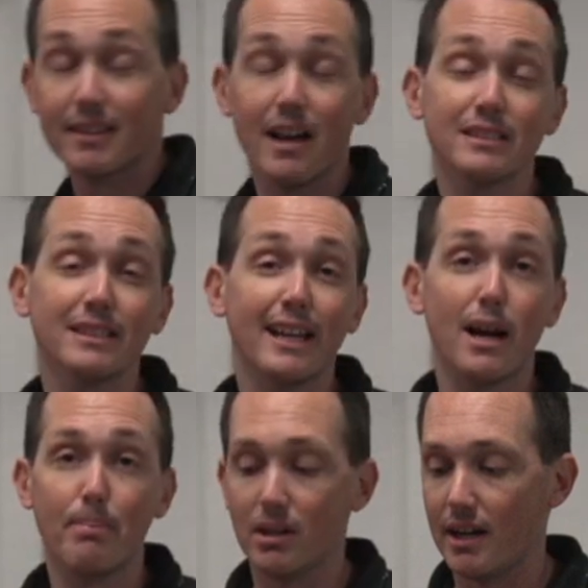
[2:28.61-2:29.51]
Doesn't take
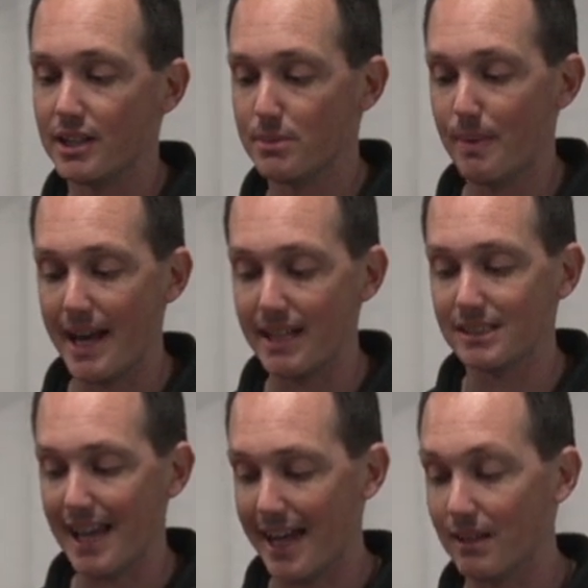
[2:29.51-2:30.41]
up a lot of
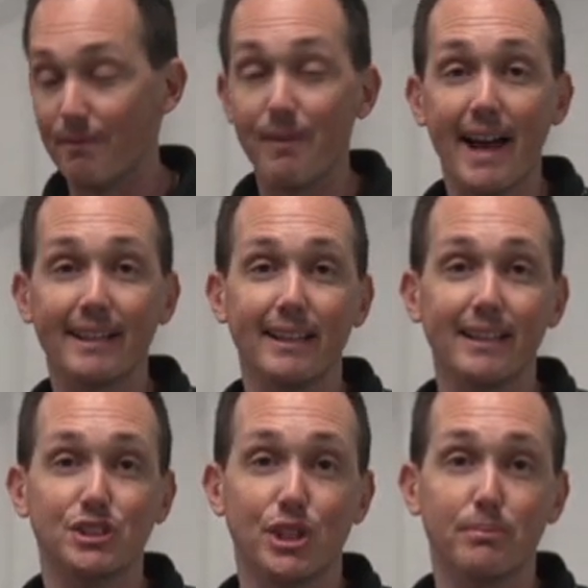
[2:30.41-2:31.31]
space, and the fact that
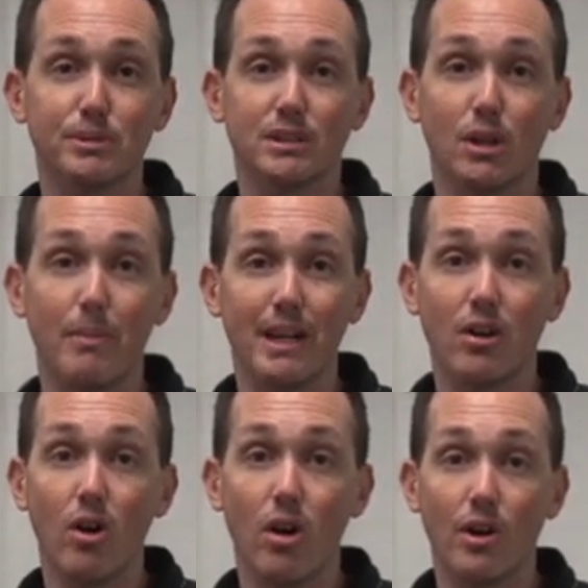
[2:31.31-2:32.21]
it jumps so many
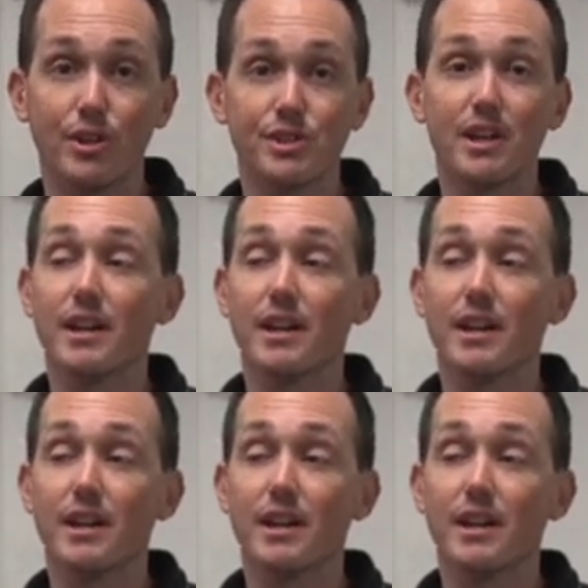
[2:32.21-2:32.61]
cars,